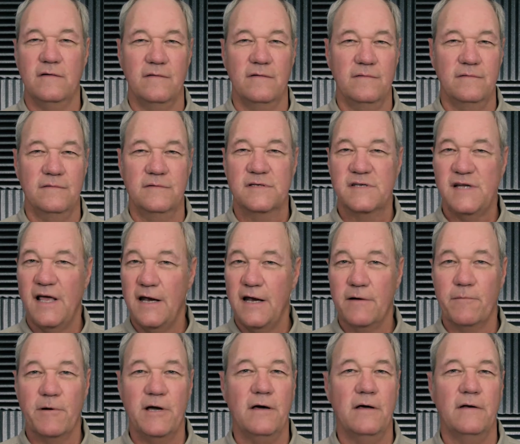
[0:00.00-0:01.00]
that
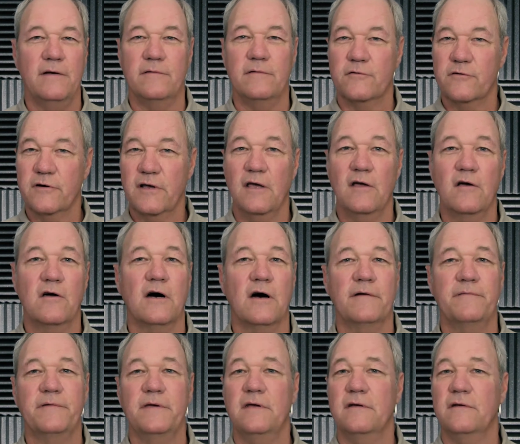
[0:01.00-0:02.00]
standing around and drinking
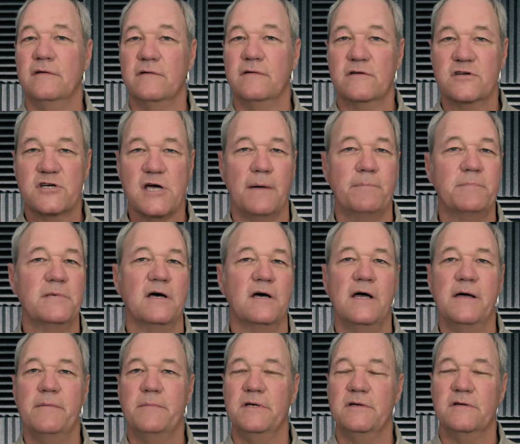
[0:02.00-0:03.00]
coffee and shop
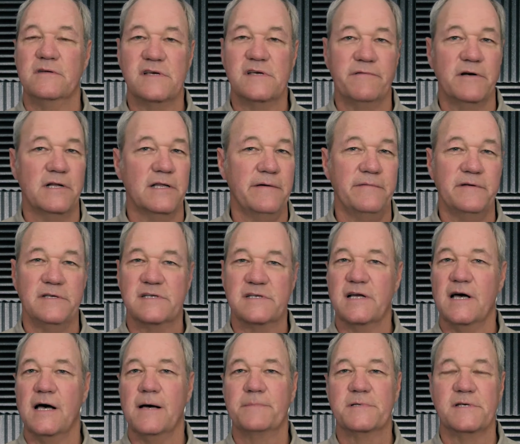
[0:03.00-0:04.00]
time and 7-Eleven
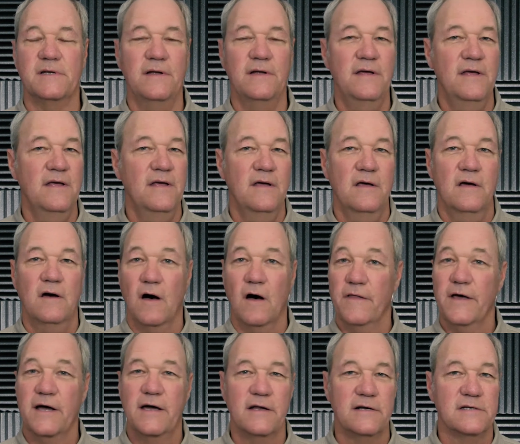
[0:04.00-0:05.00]
stops and
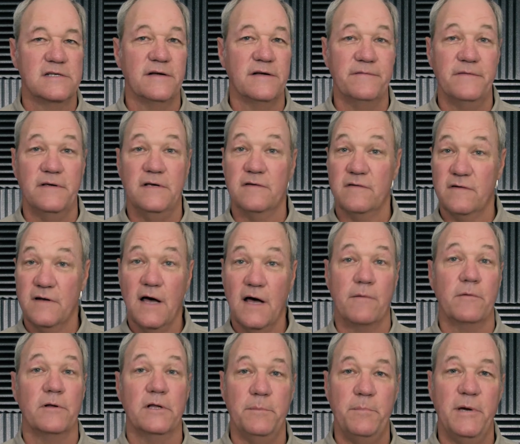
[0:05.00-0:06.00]
all that kind of stuff is
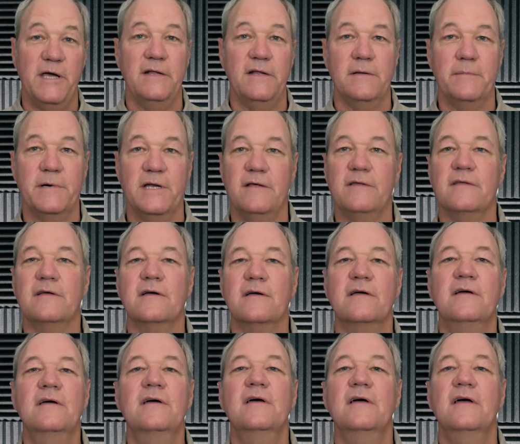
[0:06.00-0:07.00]
not really paying them anything.
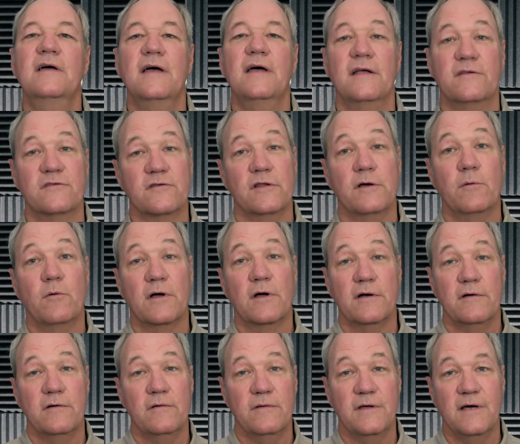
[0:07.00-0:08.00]
And so they
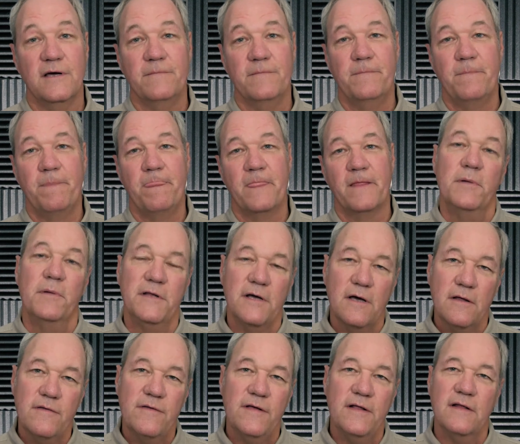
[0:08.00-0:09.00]
want to do that. But
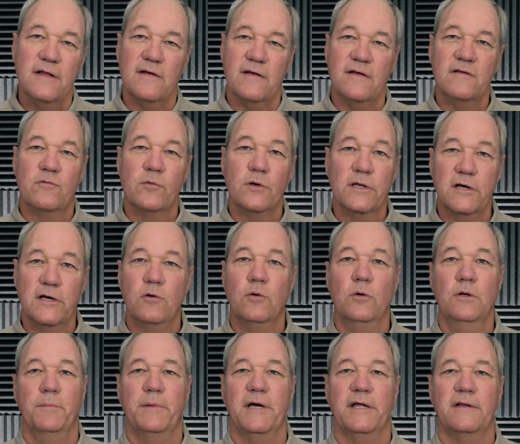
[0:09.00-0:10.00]
the other thing that is really
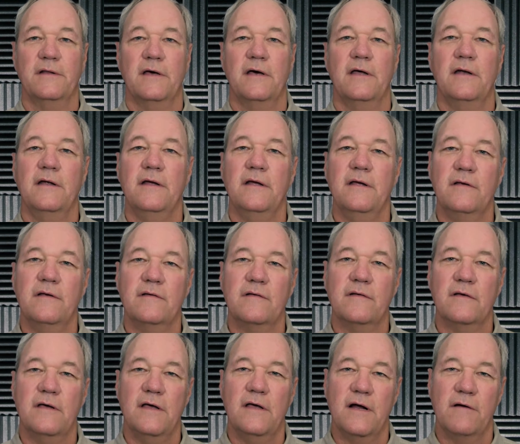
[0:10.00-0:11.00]
cool about that
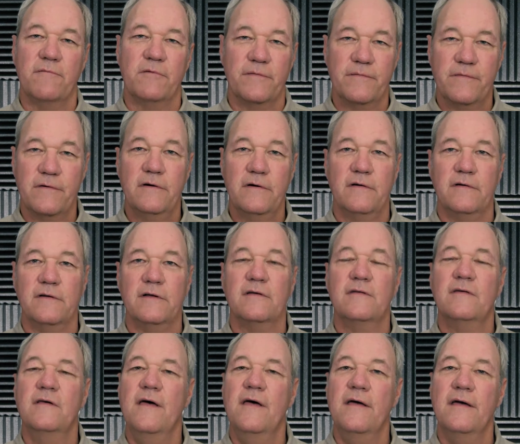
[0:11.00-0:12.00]
is, and I've referred to
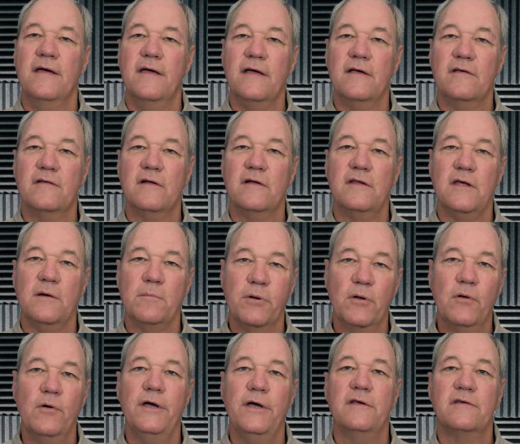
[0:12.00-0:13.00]
this, is that the
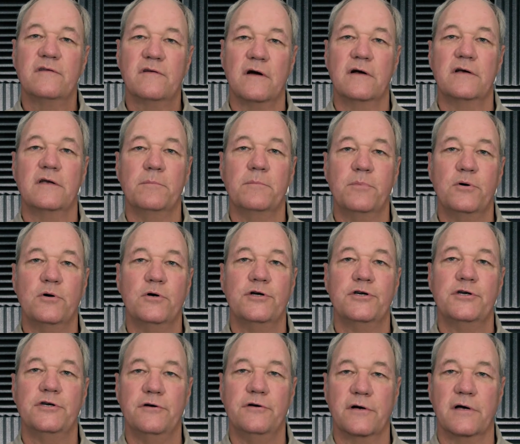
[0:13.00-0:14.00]
employees start to
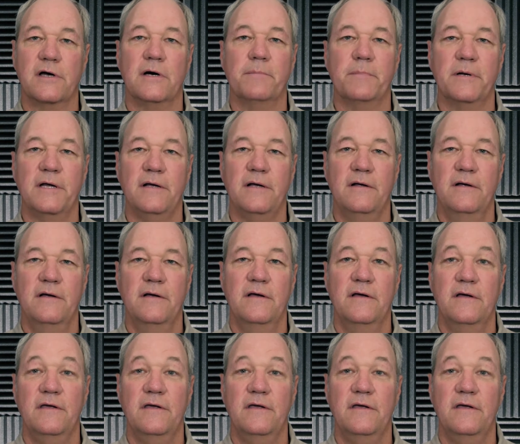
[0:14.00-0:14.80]
push your company.